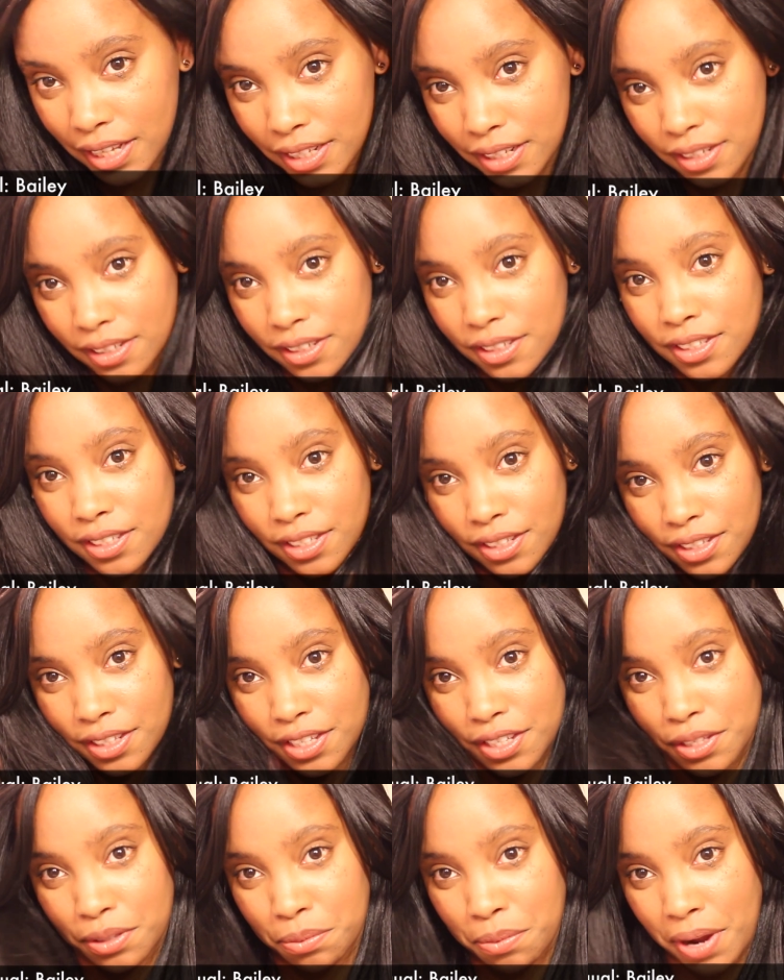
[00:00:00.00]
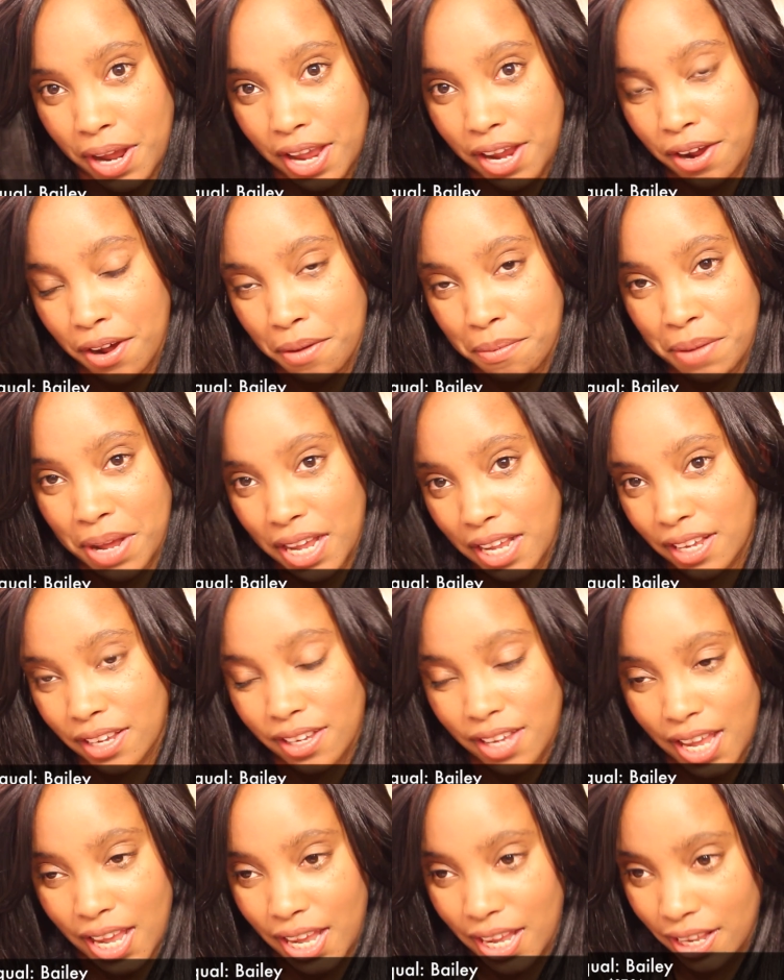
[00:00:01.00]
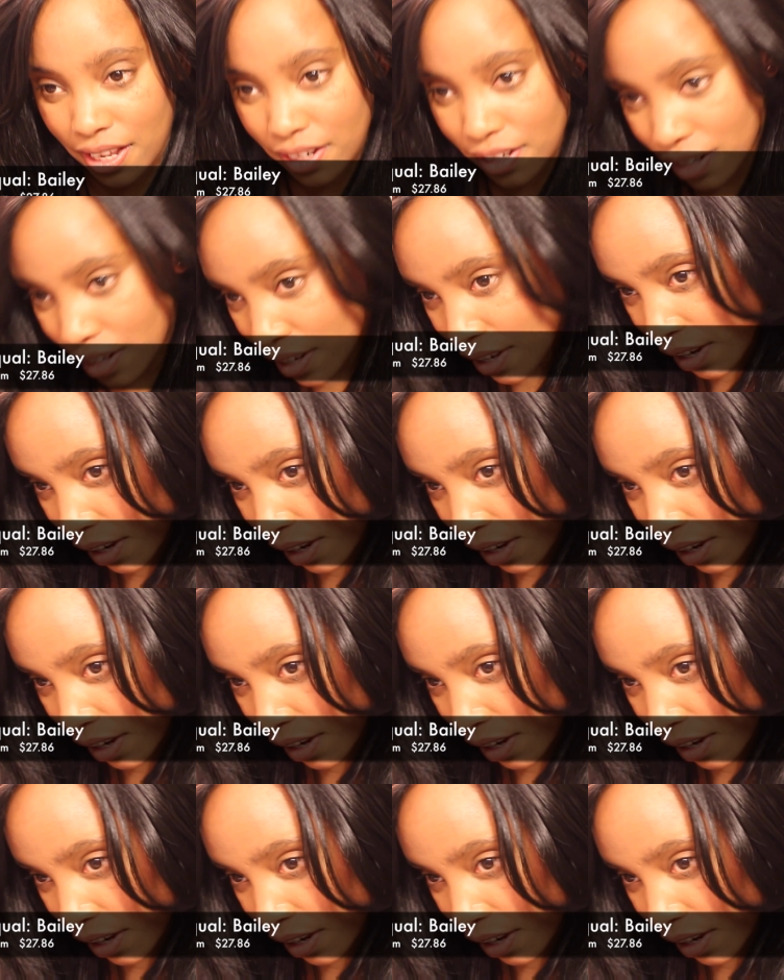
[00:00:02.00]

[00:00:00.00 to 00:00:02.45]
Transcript: looks this way on my head.